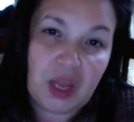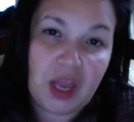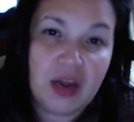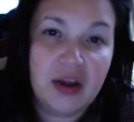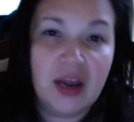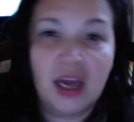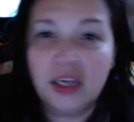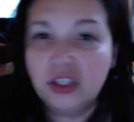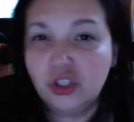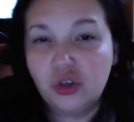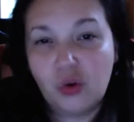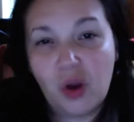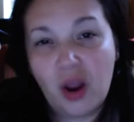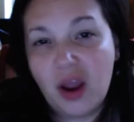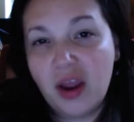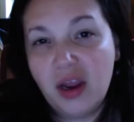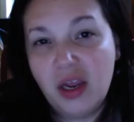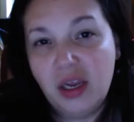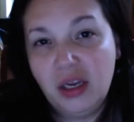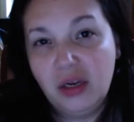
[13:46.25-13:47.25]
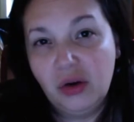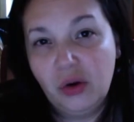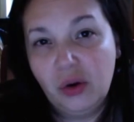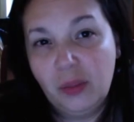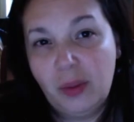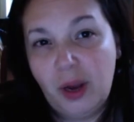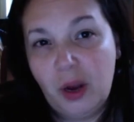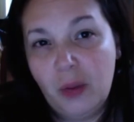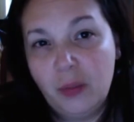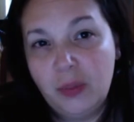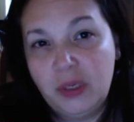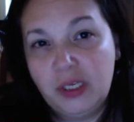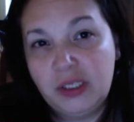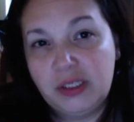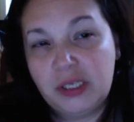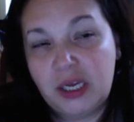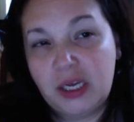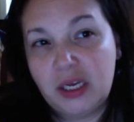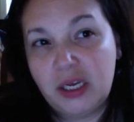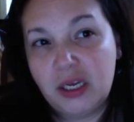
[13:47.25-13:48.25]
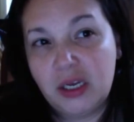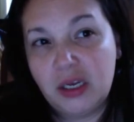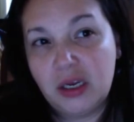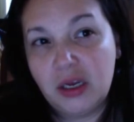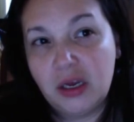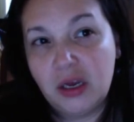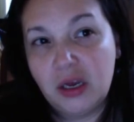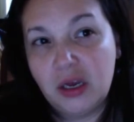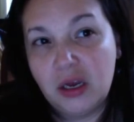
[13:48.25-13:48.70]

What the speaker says: not trying, or about me taking,